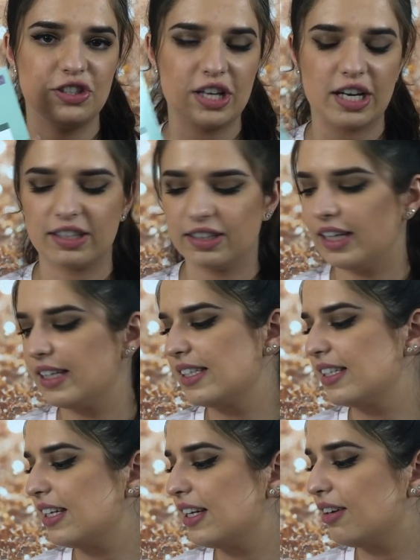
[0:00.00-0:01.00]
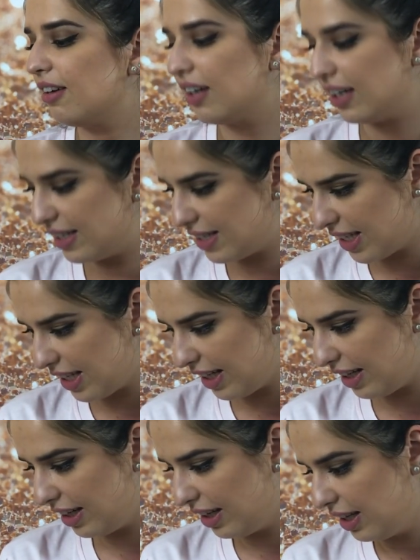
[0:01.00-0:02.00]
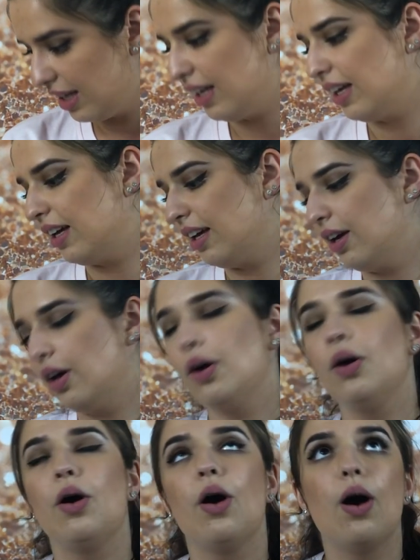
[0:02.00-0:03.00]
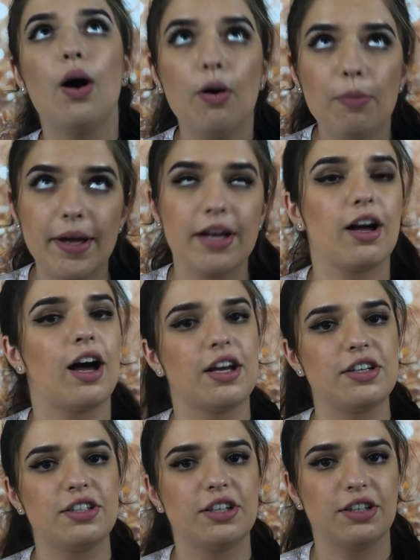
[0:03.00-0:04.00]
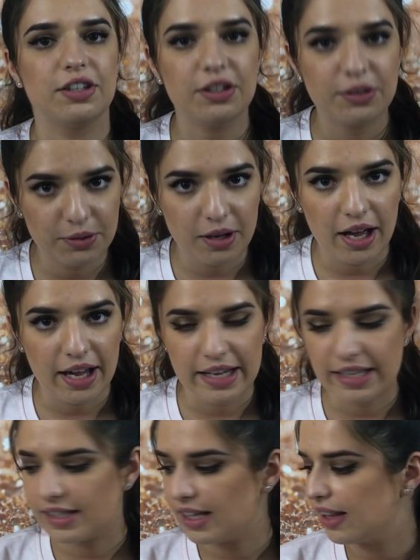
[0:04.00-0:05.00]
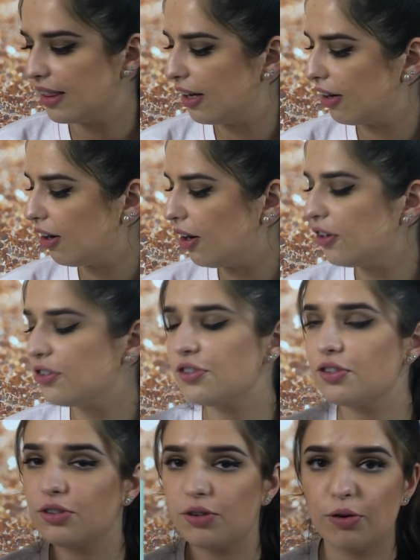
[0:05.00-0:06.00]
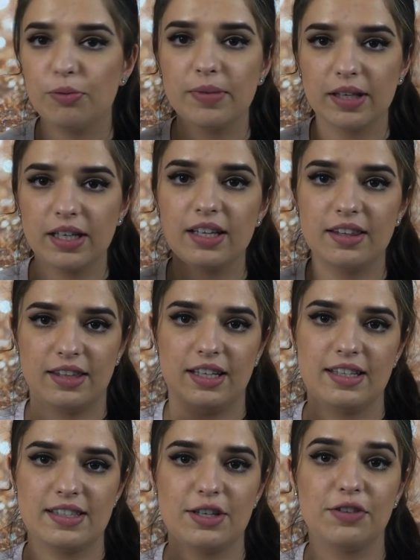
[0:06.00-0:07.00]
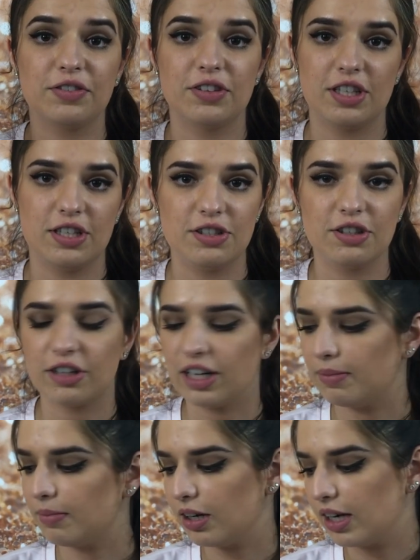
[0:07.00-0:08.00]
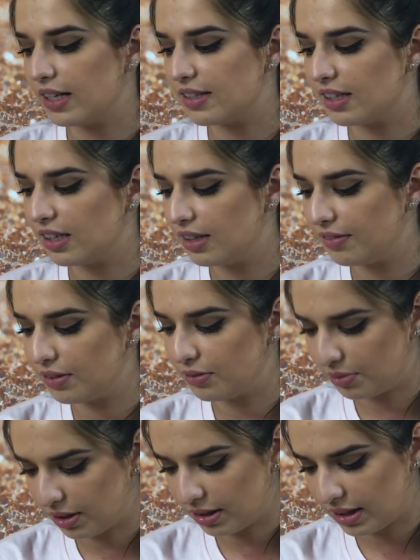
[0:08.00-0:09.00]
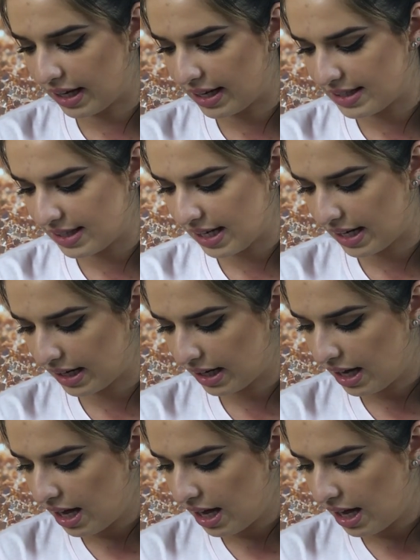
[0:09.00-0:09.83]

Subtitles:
checklist, and honestly, oh my gosh, you guys, there are so many things that you have to change your name on. I didn't even realize, like,